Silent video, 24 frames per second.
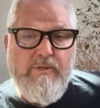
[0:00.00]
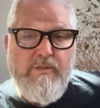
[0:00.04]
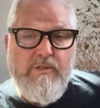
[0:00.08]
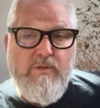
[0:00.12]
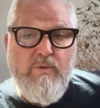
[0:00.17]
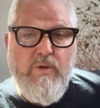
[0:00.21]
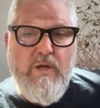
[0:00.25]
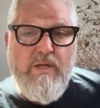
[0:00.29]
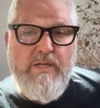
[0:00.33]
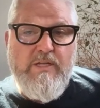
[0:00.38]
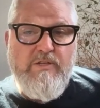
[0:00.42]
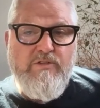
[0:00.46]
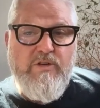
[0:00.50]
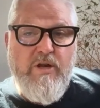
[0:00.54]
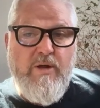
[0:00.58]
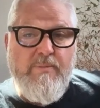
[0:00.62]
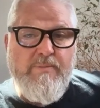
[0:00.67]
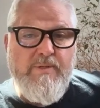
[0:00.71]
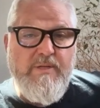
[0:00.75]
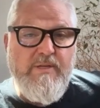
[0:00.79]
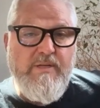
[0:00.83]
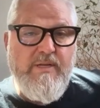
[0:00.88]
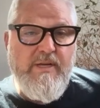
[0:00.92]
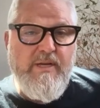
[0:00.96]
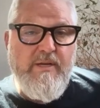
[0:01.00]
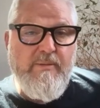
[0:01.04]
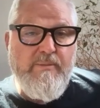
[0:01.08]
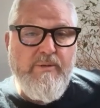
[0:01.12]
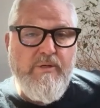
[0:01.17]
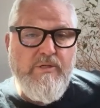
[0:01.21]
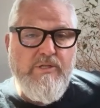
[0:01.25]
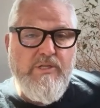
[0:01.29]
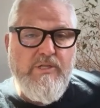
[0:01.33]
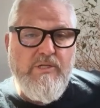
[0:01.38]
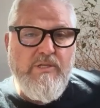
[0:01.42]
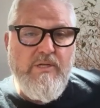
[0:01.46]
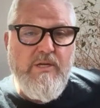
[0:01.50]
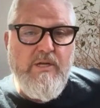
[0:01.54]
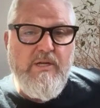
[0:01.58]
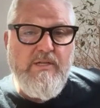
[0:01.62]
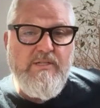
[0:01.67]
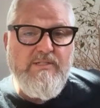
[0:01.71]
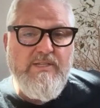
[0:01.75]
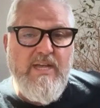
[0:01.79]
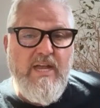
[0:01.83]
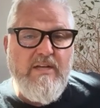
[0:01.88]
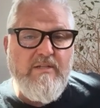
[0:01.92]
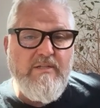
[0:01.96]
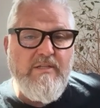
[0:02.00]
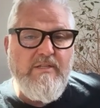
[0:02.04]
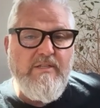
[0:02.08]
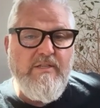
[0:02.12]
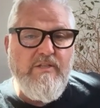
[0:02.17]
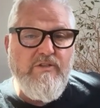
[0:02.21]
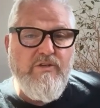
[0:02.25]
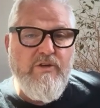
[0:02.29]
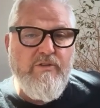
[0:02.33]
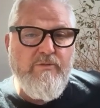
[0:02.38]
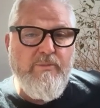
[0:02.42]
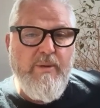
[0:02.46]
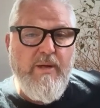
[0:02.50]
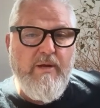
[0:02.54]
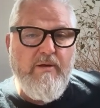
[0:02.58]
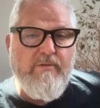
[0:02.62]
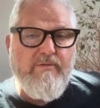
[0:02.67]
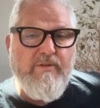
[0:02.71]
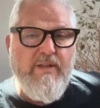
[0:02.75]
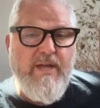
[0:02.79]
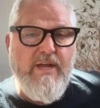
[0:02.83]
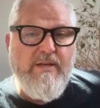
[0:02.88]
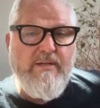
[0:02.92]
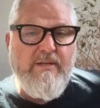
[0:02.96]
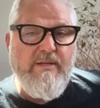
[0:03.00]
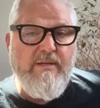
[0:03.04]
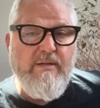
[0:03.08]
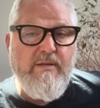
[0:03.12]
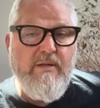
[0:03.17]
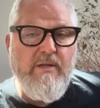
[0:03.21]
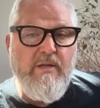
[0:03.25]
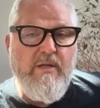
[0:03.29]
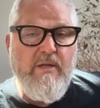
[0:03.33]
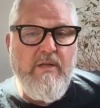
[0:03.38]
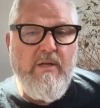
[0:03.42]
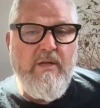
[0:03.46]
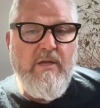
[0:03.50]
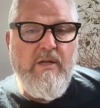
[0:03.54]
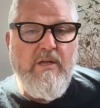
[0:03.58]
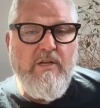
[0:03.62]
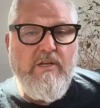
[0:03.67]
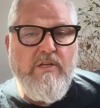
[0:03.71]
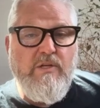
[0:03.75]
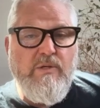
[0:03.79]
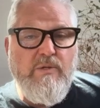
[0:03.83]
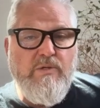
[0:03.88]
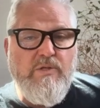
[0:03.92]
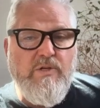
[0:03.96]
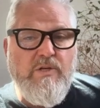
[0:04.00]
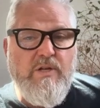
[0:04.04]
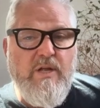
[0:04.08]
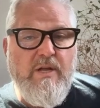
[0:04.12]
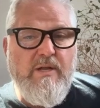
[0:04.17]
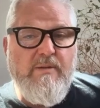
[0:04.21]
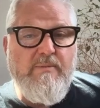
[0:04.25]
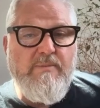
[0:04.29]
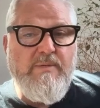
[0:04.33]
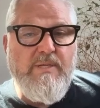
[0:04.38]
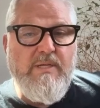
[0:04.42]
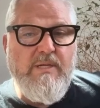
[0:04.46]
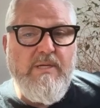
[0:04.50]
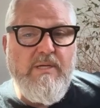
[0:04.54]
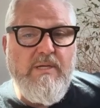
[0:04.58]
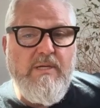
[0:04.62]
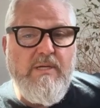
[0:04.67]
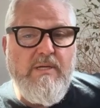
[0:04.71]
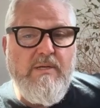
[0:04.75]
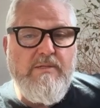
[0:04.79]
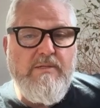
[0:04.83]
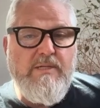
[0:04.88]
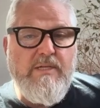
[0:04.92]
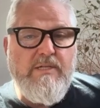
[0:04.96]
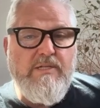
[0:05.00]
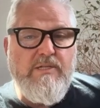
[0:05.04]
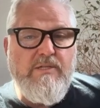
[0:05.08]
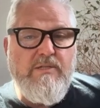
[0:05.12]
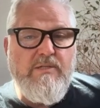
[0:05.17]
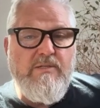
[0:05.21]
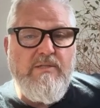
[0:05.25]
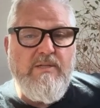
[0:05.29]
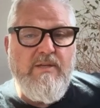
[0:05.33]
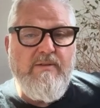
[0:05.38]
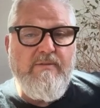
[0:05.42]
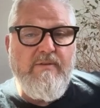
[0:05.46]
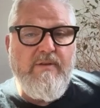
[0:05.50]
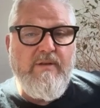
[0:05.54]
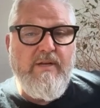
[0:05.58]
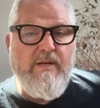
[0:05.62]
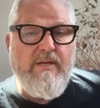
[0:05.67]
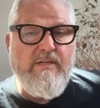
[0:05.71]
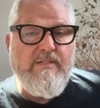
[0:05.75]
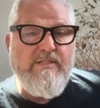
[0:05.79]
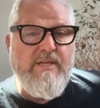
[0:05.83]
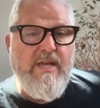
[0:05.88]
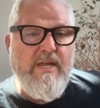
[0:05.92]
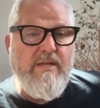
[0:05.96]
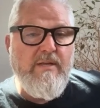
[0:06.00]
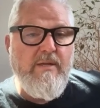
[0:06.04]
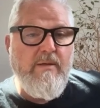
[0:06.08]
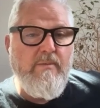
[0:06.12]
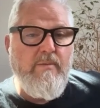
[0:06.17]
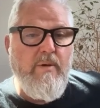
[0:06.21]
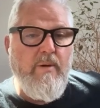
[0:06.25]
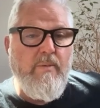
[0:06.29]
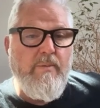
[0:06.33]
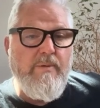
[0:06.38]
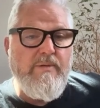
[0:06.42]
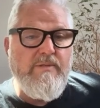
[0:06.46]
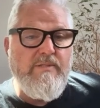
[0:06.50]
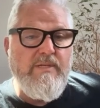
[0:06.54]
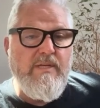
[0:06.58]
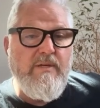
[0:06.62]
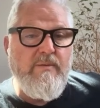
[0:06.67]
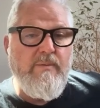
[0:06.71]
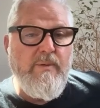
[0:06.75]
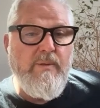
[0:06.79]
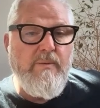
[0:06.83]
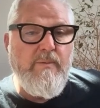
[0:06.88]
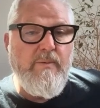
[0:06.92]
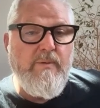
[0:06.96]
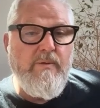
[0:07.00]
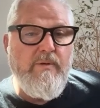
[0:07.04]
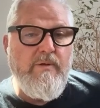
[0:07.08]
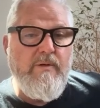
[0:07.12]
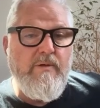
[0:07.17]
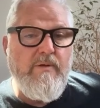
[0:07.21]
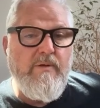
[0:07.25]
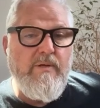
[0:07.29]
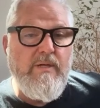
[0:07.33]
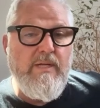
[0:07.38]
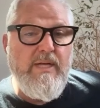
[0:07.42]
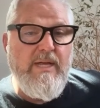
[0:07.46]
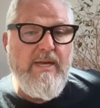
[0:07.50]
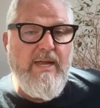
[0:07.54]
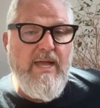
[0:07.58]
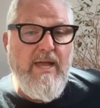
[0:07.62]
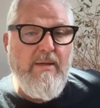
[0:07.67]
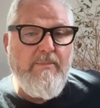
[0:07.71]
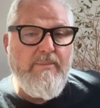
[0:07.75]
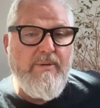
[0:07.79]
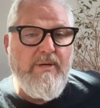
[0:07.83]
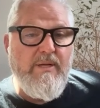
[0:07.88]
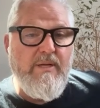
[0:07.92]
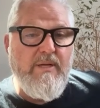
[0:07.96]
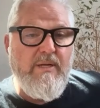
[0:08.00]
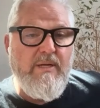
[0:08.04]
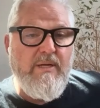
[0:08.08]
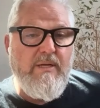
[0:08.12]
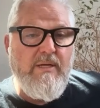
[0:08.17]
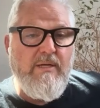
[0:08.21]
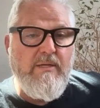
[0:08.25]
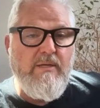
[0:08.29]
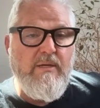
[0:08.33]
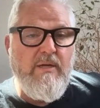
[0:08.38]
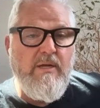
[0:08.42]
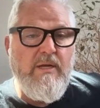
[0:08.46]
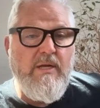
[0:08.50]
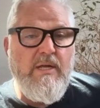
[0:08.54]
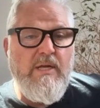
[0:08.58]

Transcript: Quietly dropped the DM pushes, exactly the drift pattern flagged in user.md section 7, and exactly what we said we wouldn't let happen again.